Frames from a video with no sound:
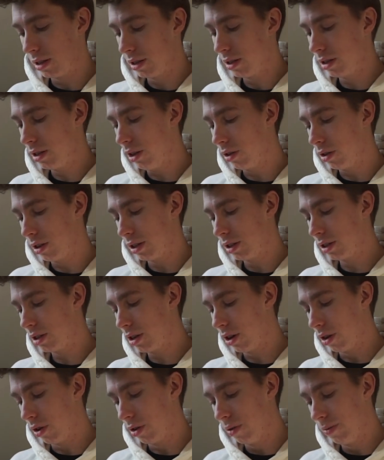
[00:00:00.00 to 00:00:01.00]
So let's
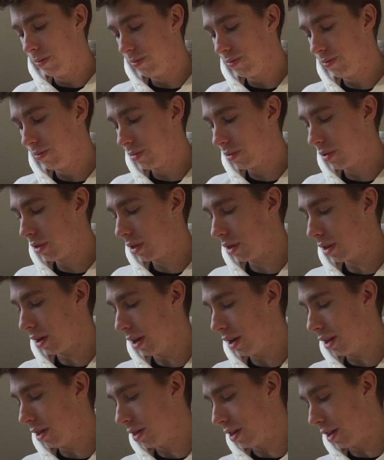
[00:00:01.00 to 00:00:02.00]
go,
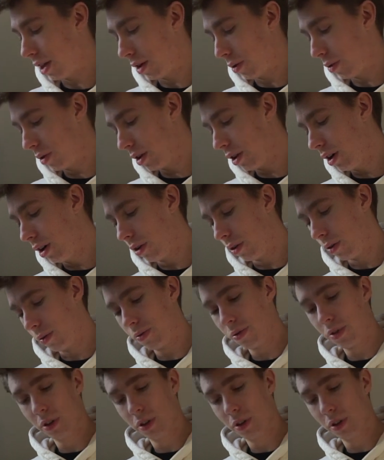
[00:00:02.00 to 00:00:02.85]
and there we go.